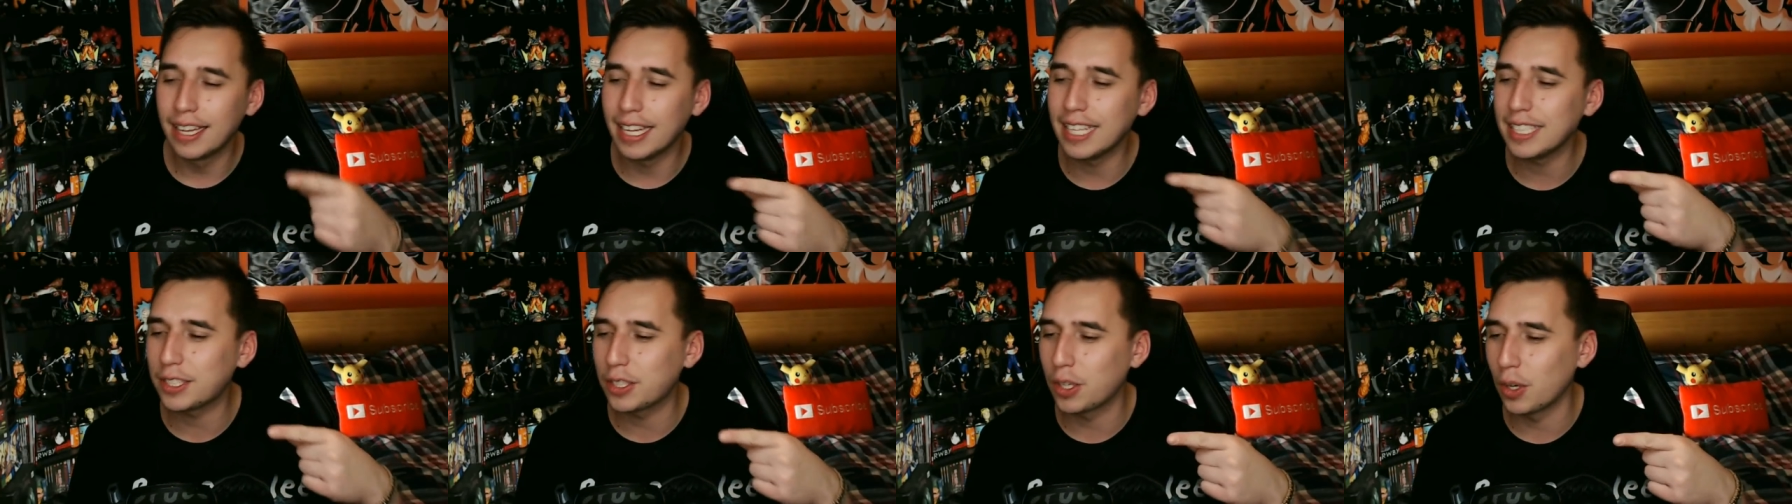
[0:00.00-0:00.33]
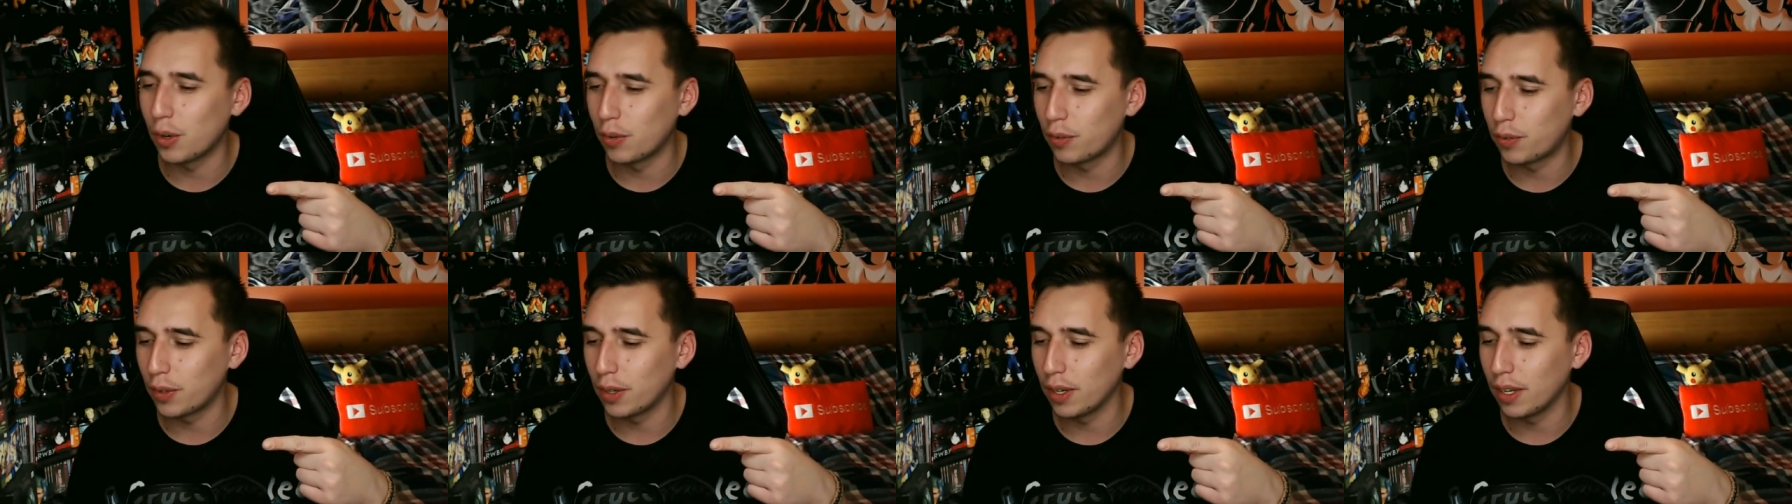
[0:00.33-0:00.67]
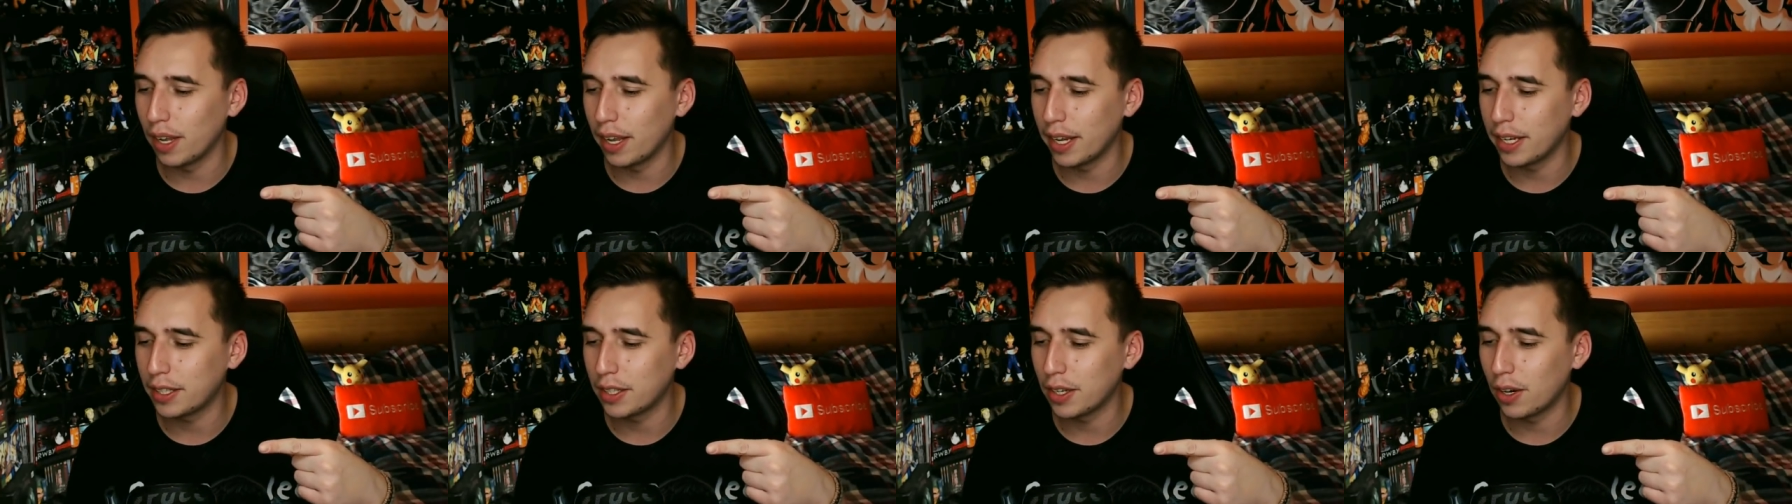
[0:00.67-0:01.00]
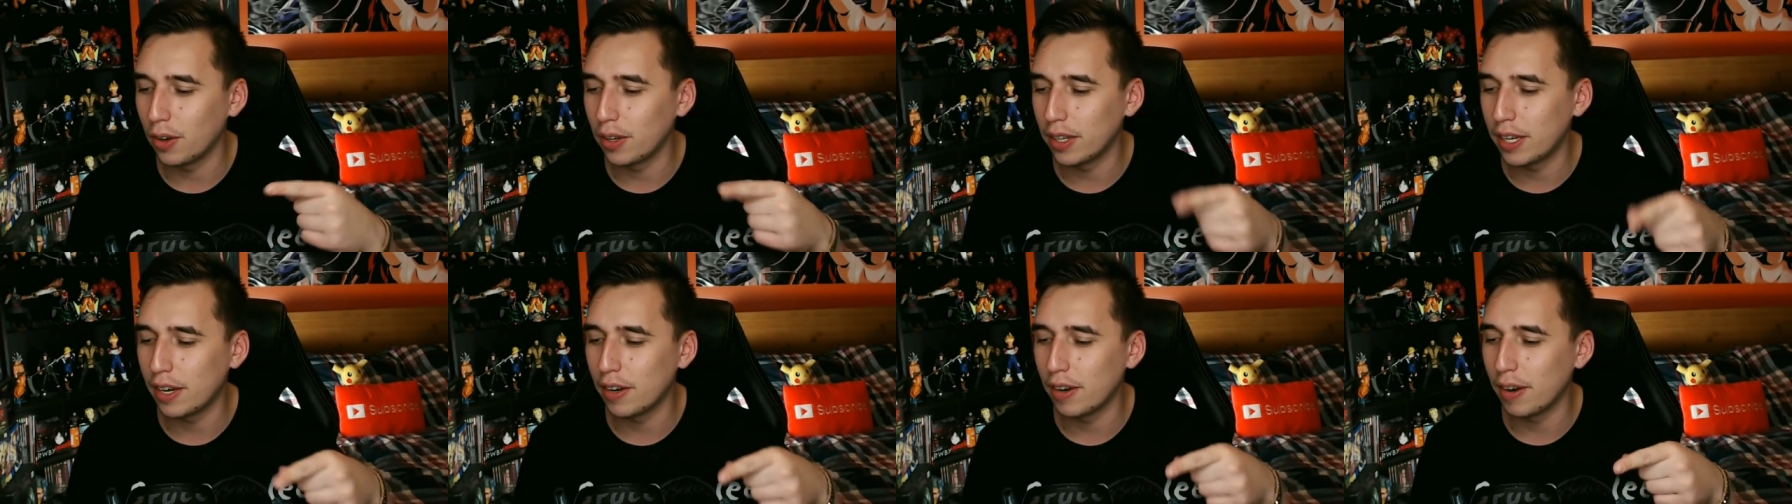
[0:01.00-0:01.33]
Let's go for a like
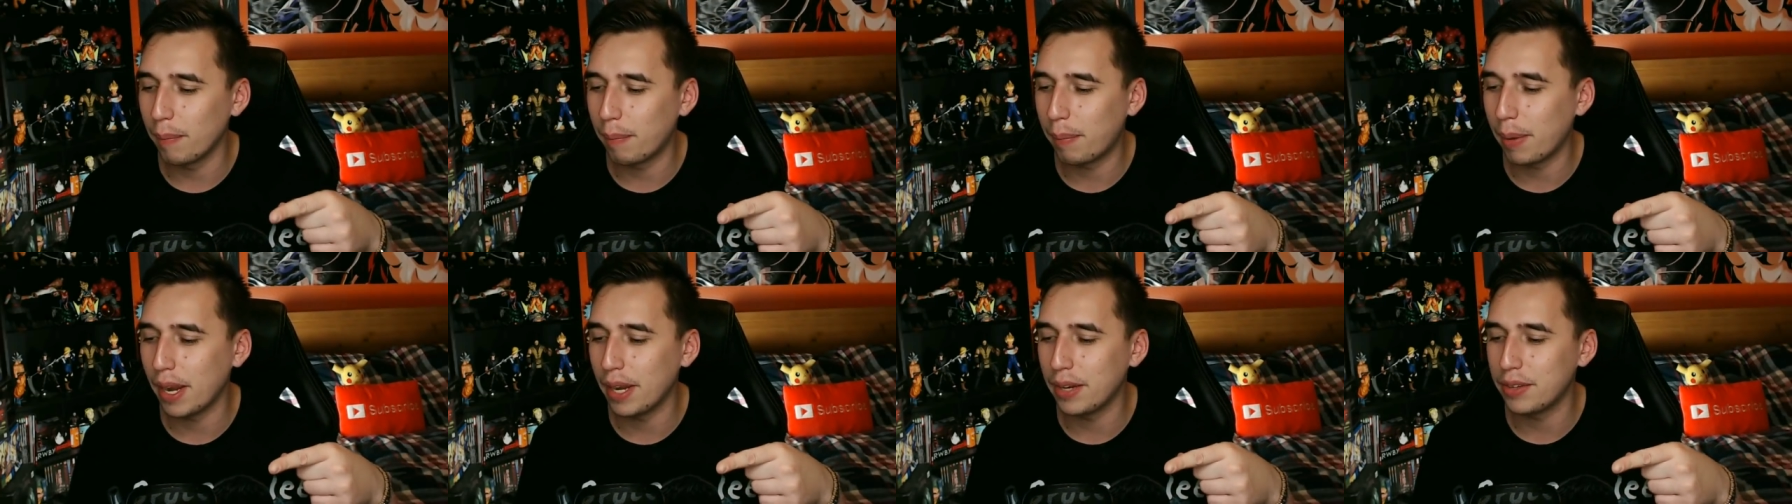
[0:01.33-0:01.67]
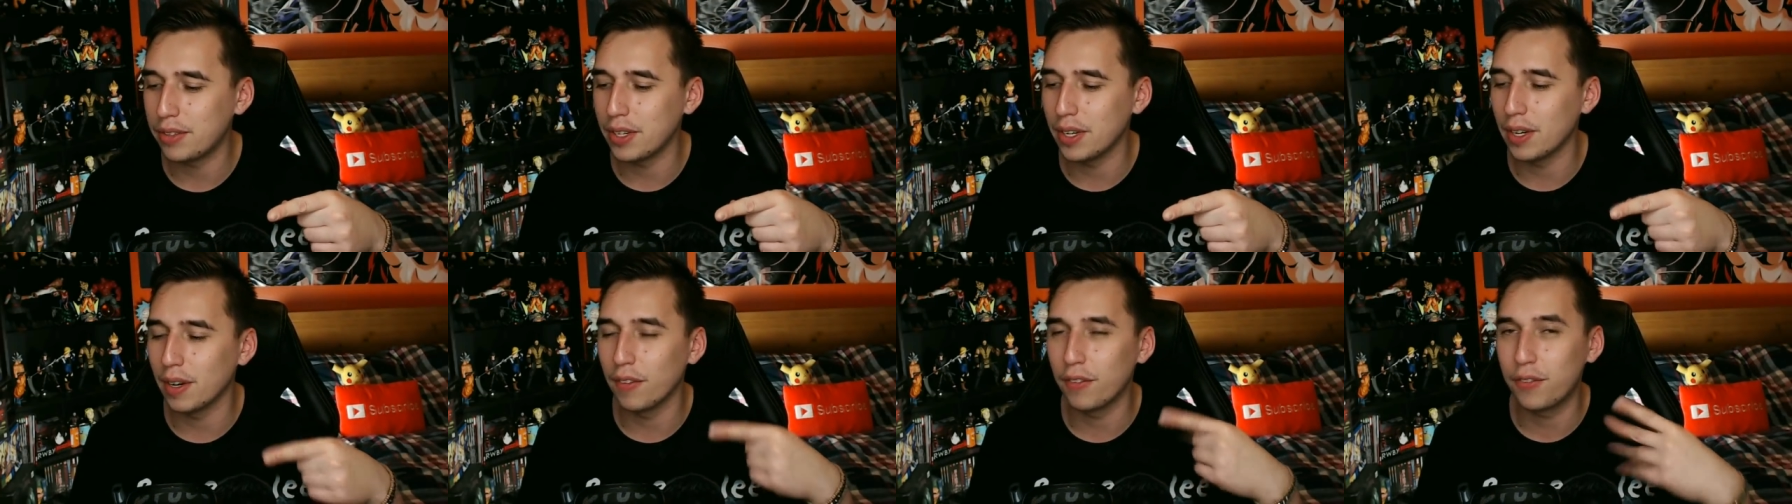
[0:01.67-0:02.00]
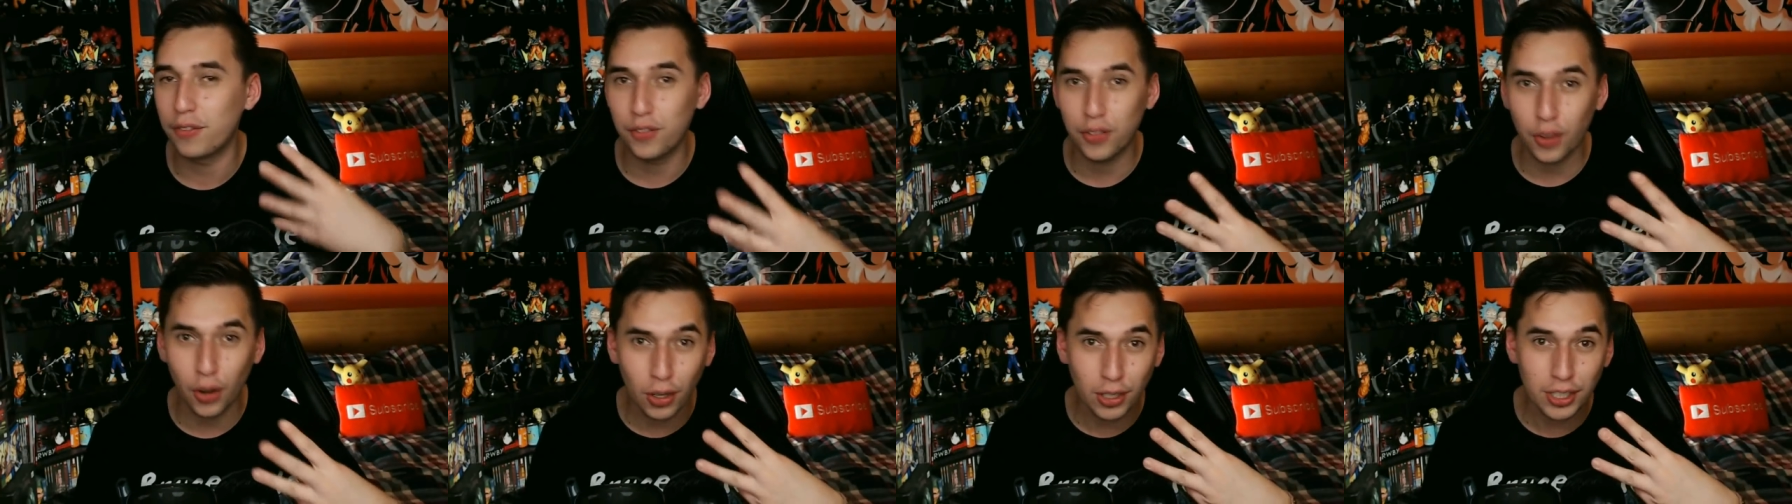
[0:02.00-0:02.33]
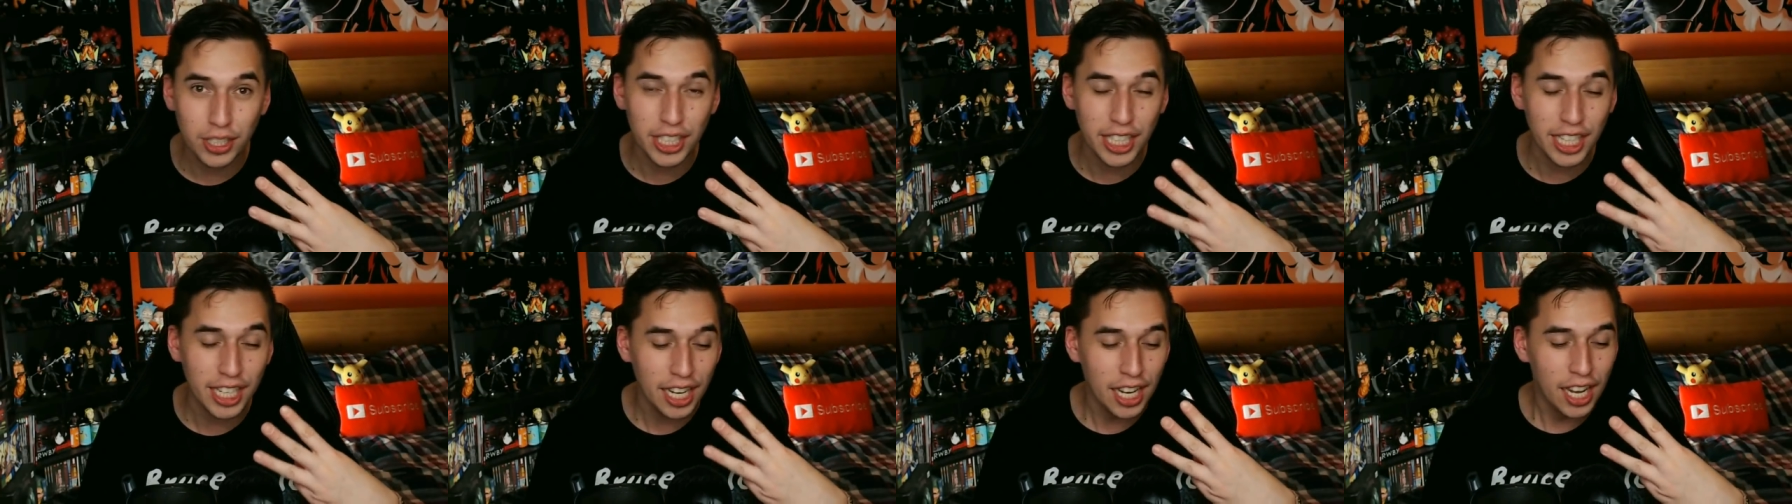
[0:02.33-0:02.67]
goal here on Patreon of
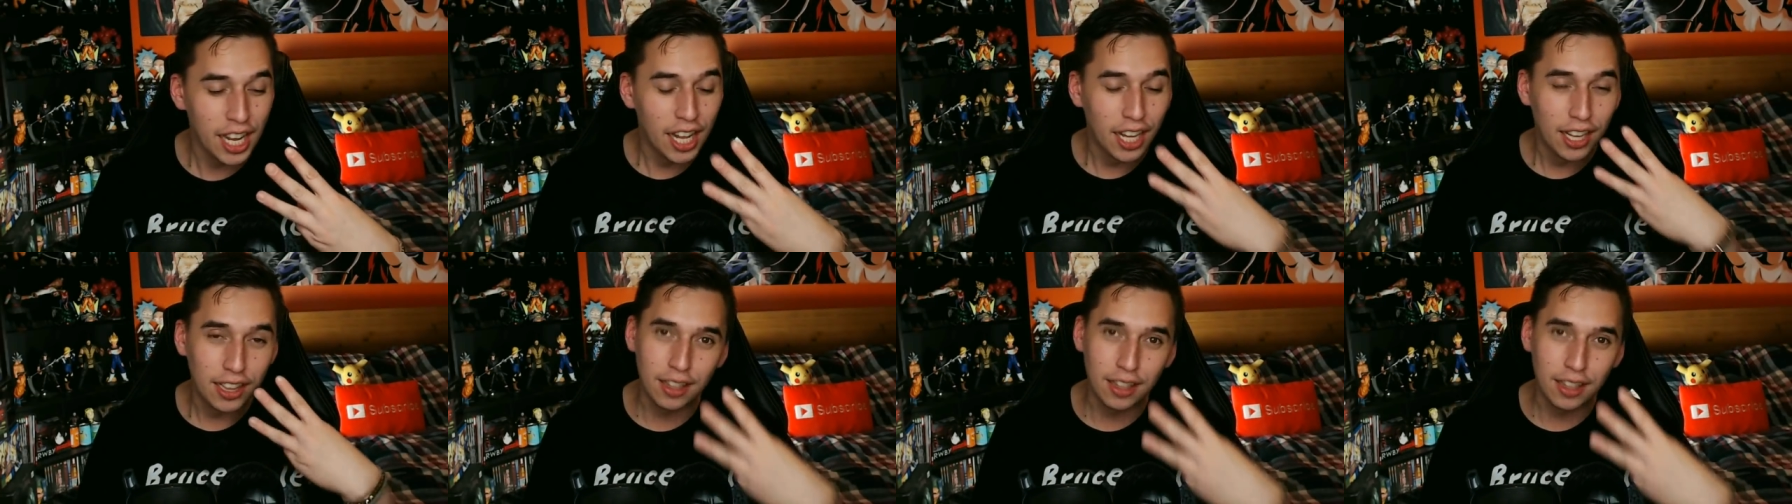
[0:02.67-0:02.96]
30